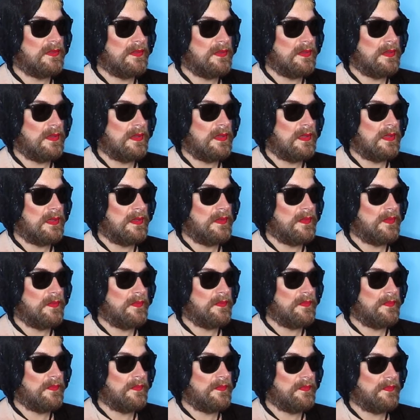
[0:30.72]

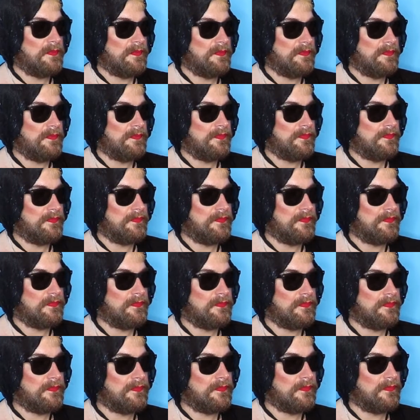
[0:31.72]

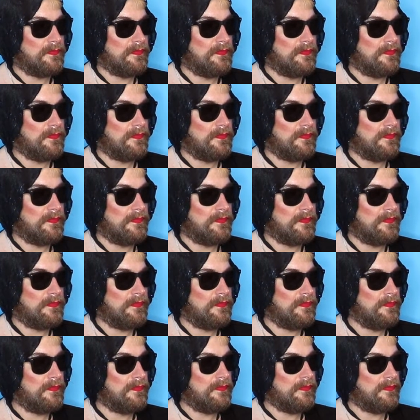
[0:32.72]

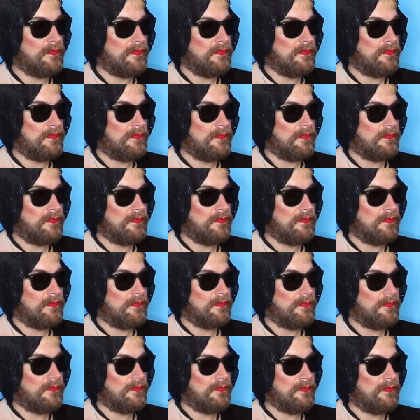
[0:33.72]

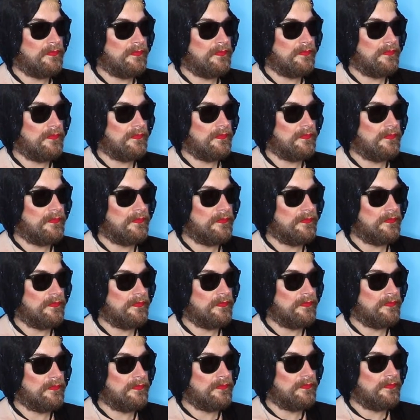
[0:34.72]

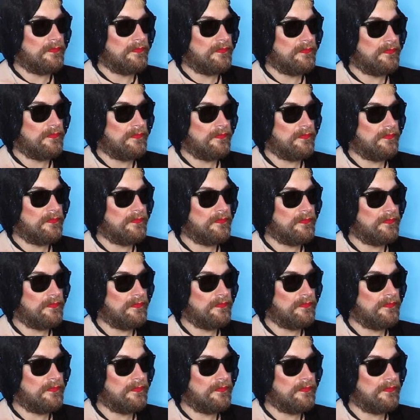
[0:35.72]

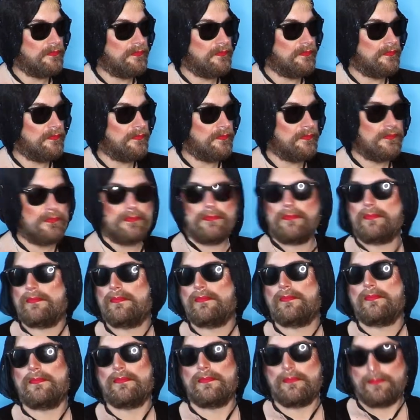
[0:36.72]

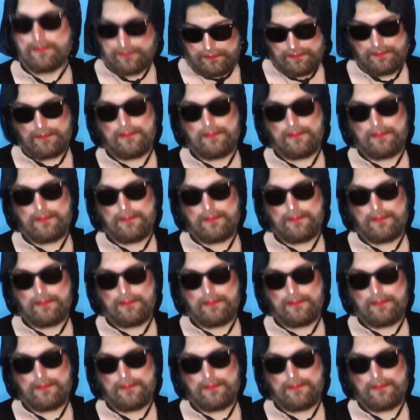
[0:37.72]
This person isn't speaking.